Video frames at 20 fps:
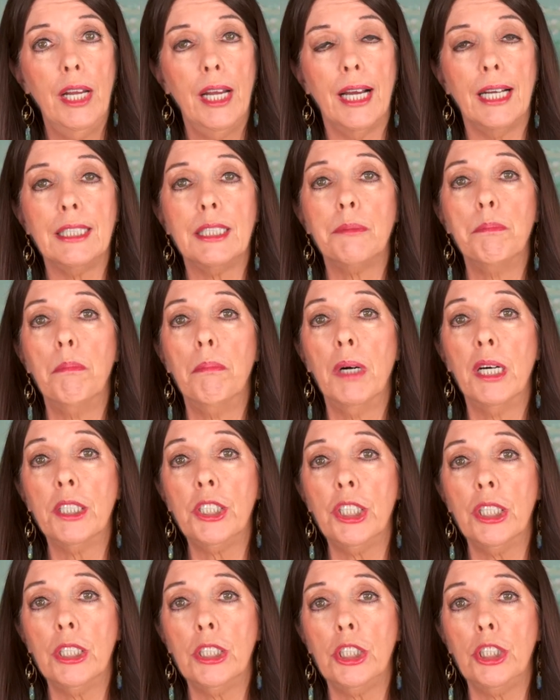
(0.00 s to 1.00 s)
as
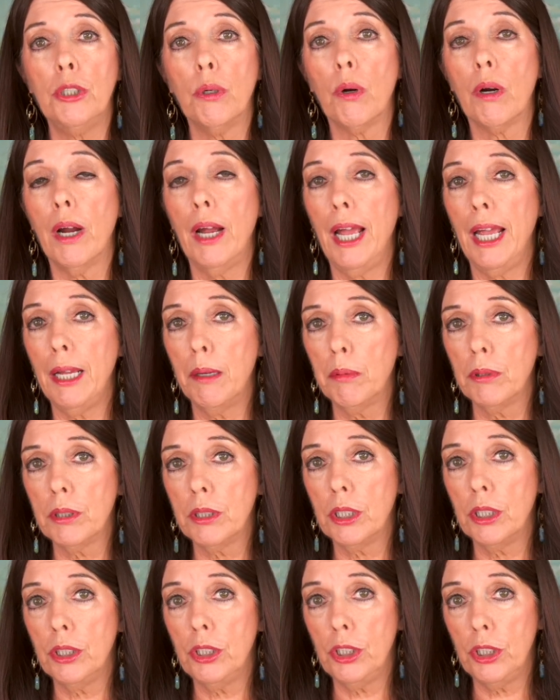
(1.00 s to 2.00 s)
much as you are able
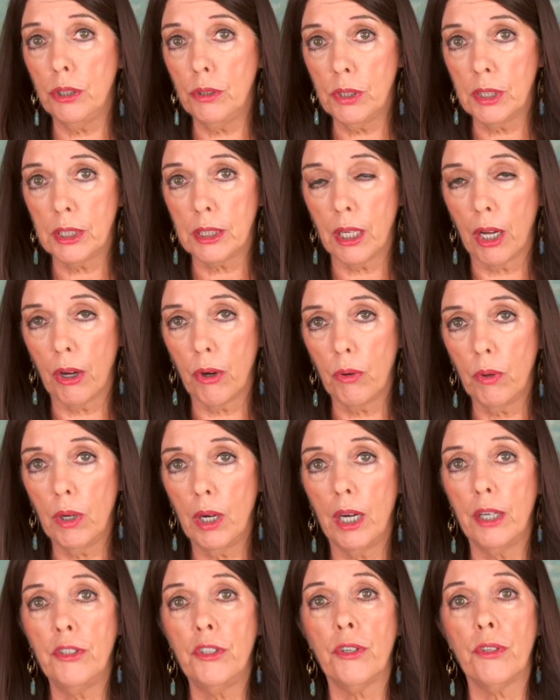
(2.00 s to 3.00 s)
to do so
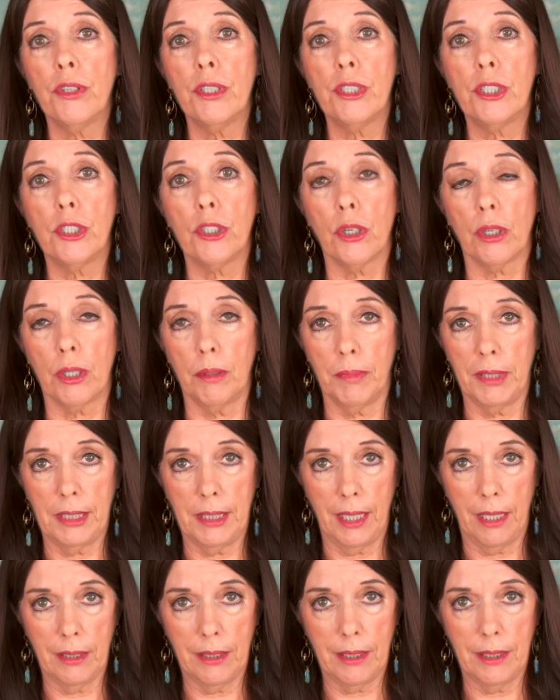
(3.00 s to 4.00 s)
under the
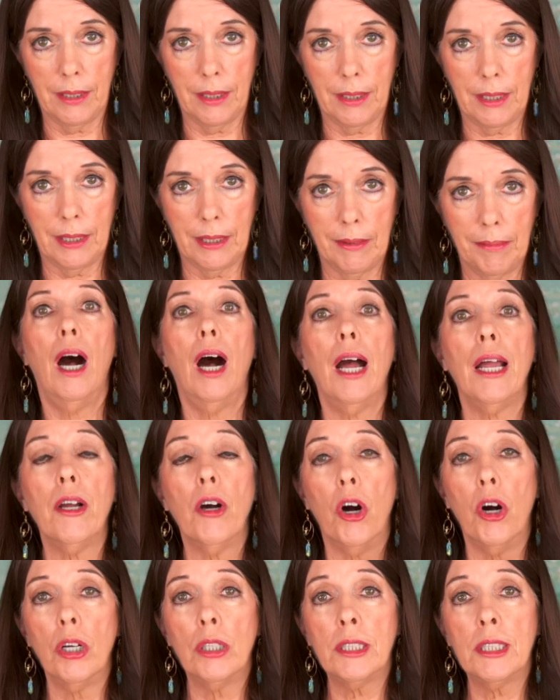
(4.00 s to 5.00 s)
circumstances. I
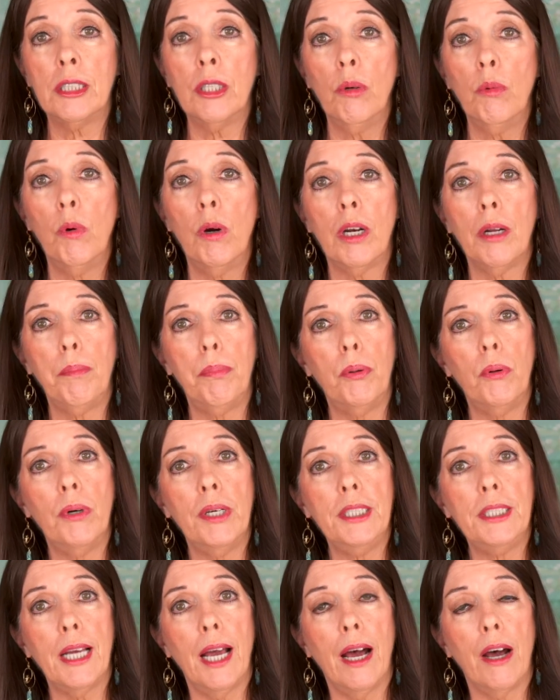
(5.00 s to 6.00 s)
also want to
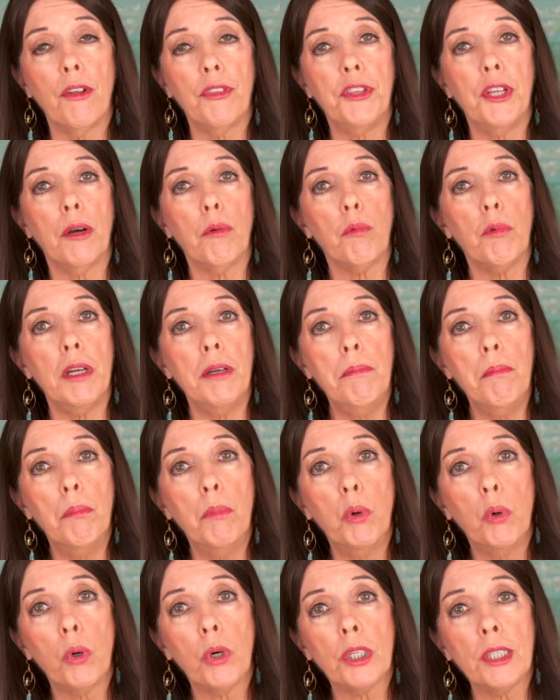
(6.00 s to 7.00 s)
point out that
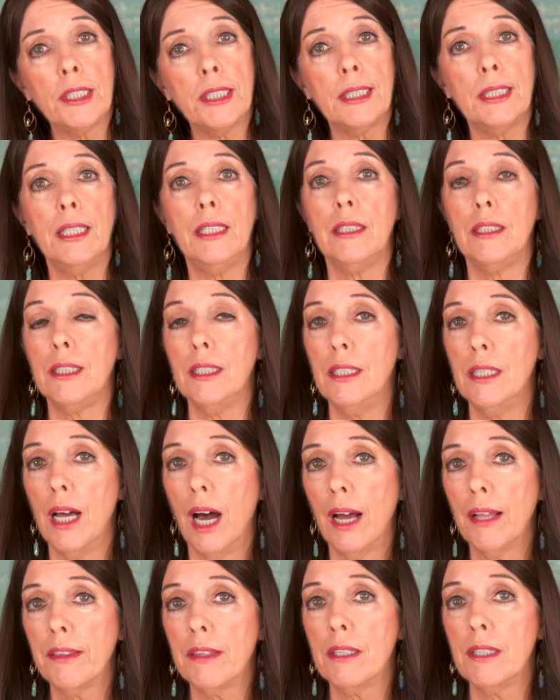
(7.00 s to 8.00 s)
remorse is
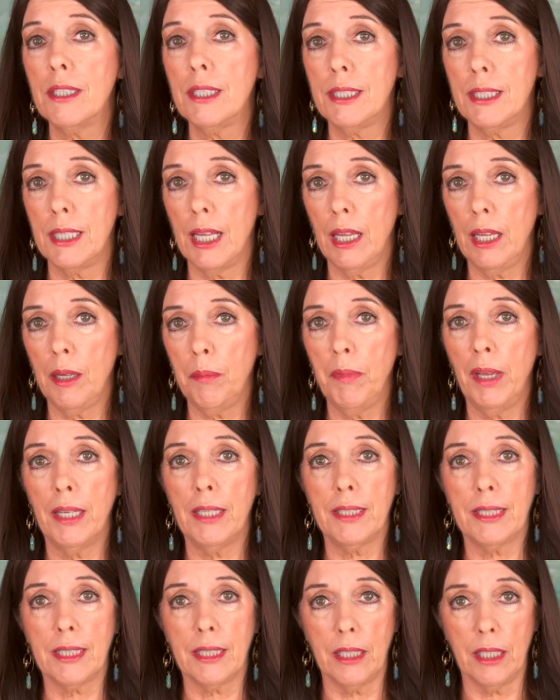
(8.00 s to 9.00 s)
not the same
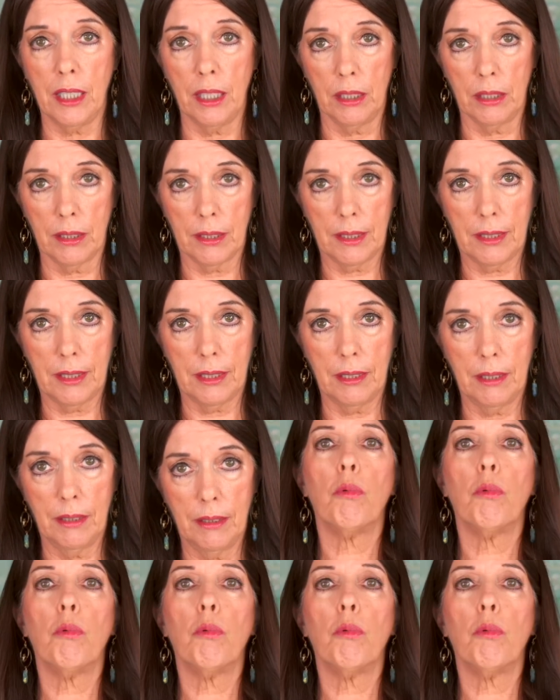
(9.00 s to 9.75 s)
as guilt.